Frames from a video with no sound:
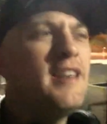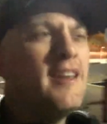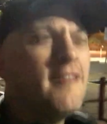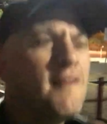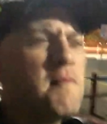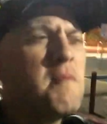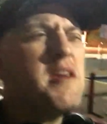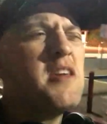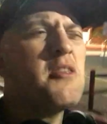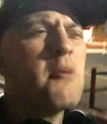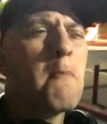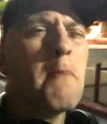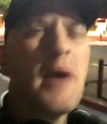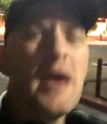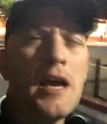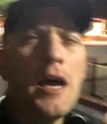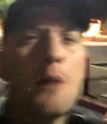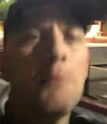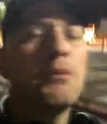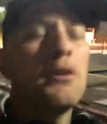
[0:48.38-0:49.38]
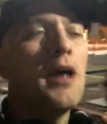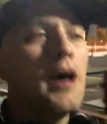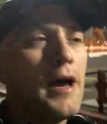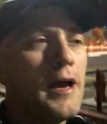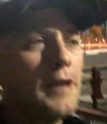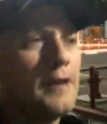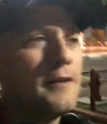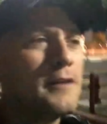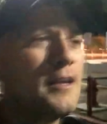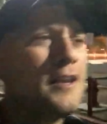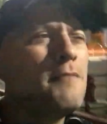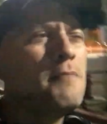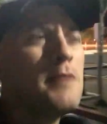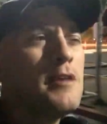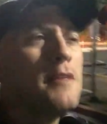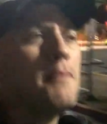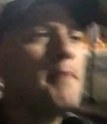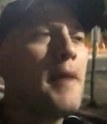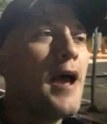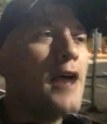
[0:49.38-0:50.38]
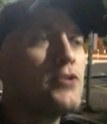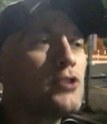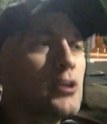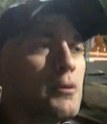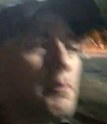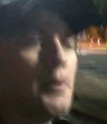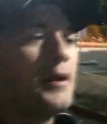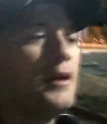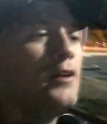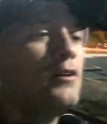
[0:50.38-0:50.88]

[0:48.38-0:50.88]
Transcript: give me the pickup line give me the magic